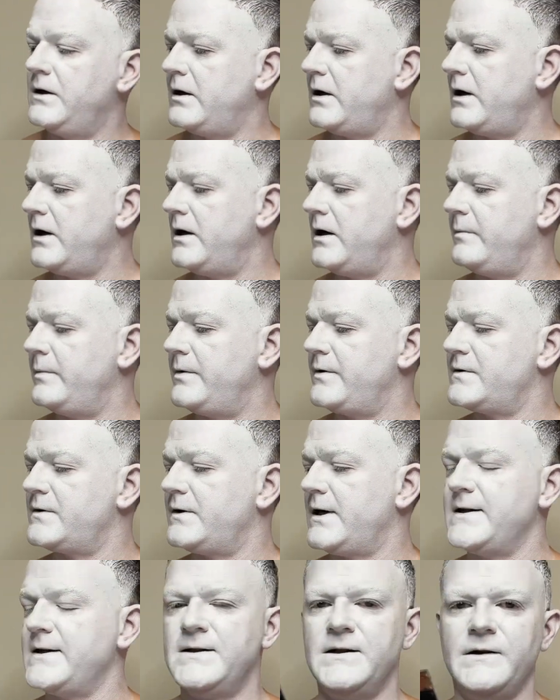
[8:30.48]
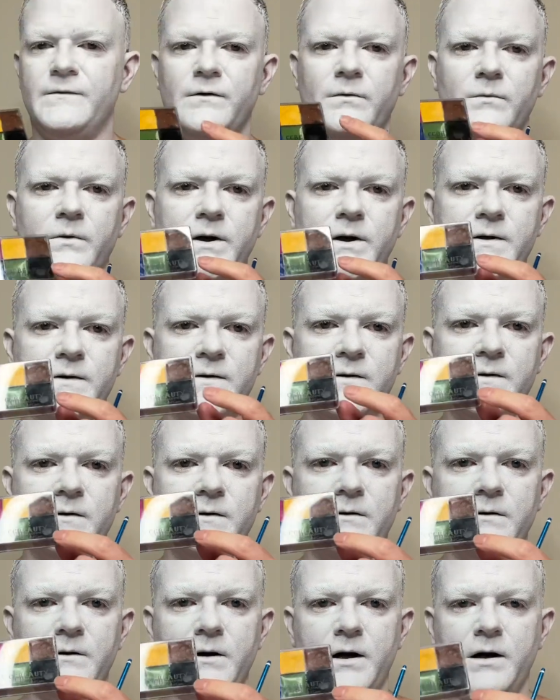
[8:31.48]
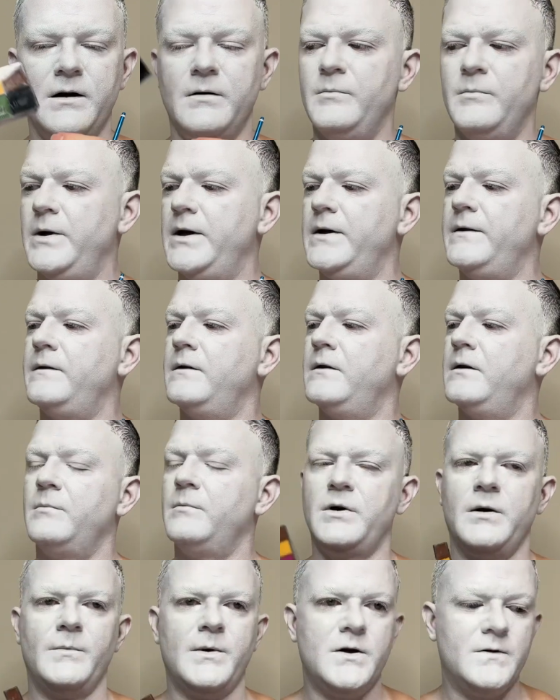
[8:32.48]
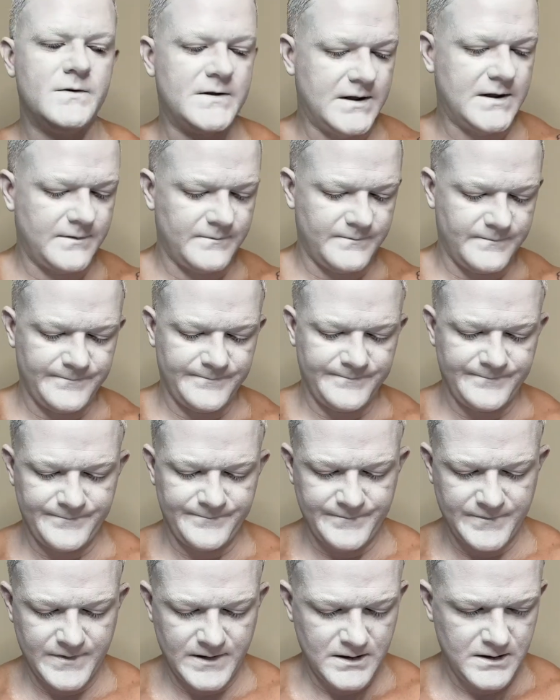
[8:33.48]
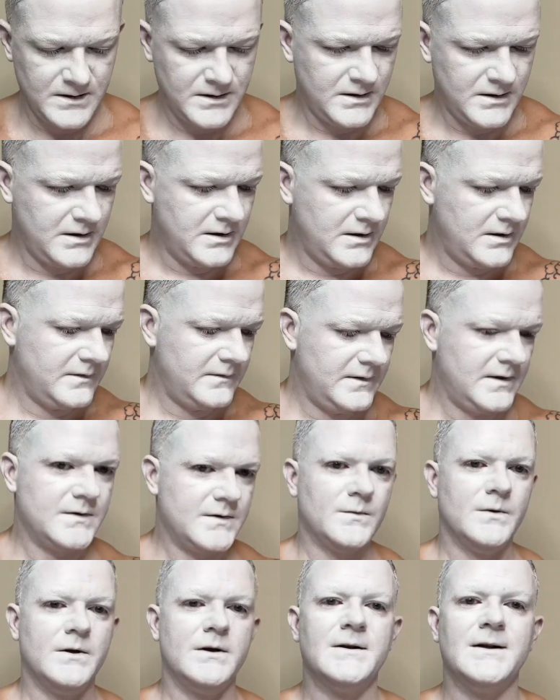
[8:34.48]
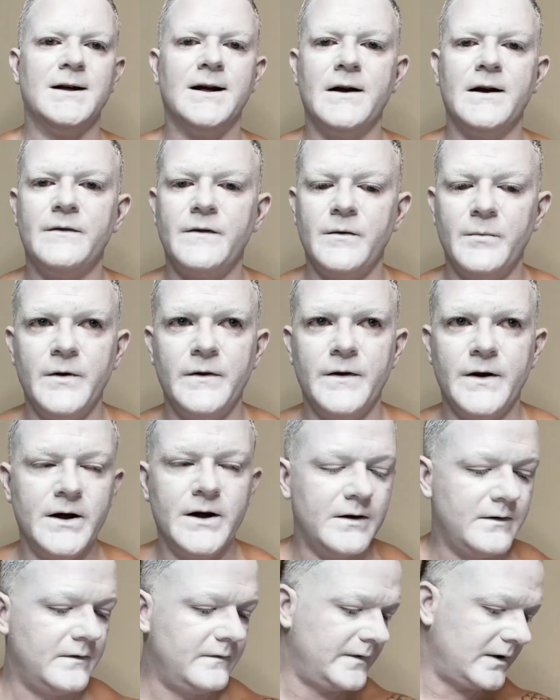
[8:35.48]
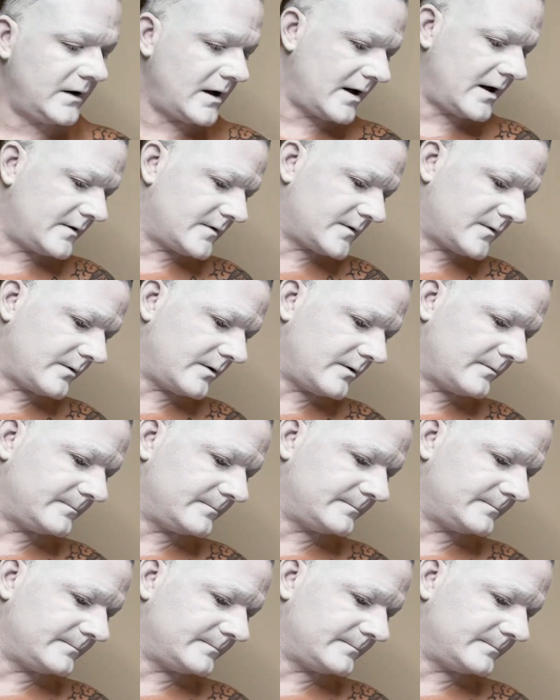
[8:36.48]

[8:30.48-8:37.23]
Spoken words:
There's lots of different ones, but I'm going to be using this one to get some of the lines through.